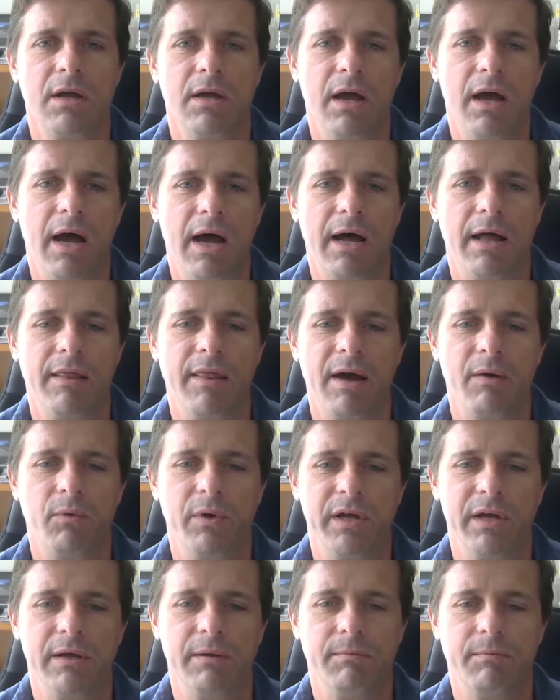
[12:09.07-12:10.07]
uh, that
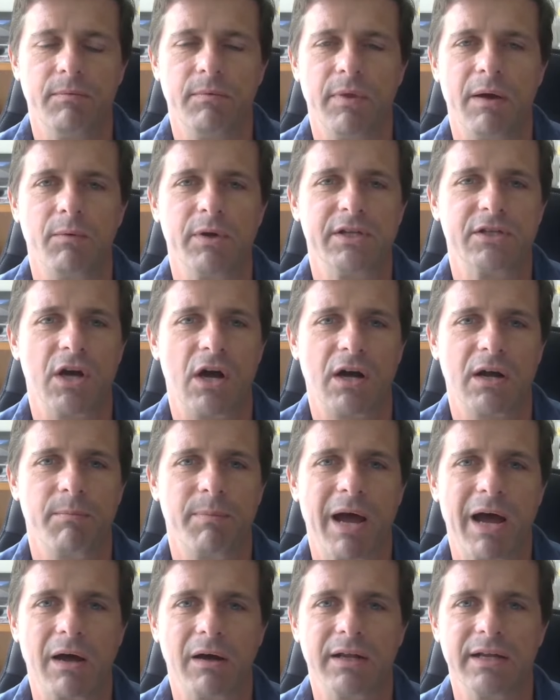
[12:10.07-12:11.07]
we that we talk
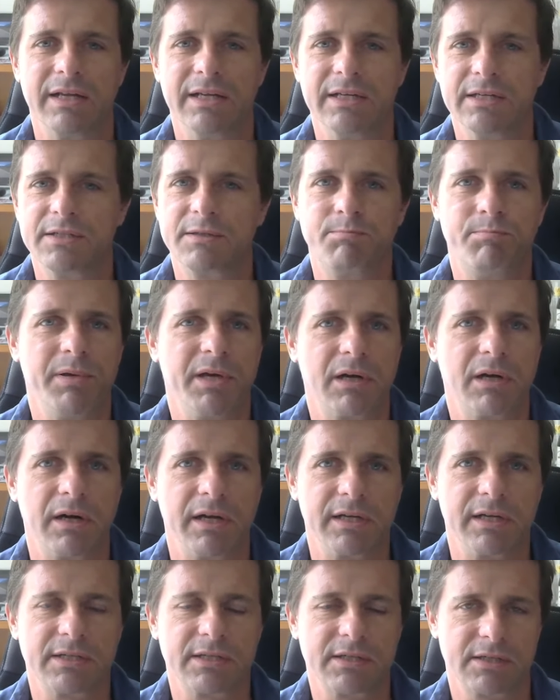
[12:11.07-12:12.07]
about is
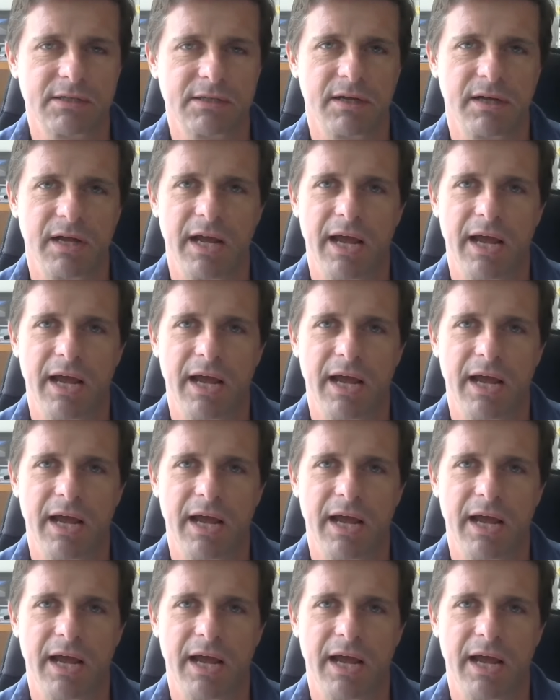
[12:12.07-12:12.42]
bitterness,